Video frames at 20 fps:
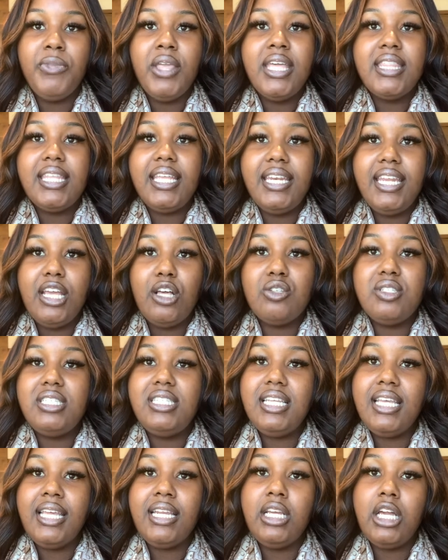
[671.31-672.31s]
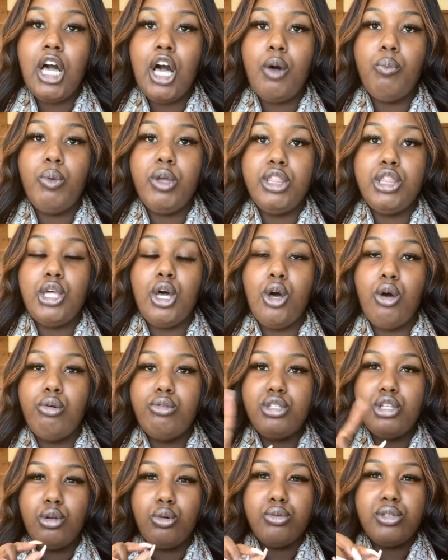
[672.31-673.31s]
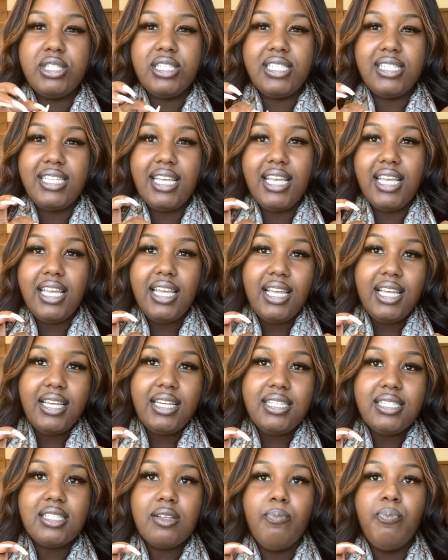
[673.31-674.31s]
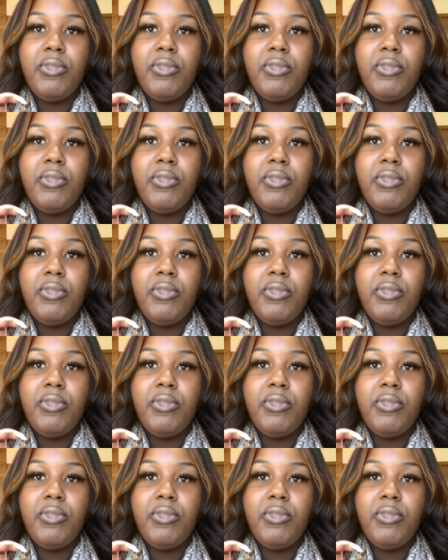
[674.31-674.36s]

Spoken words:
The nails did come with those little stickies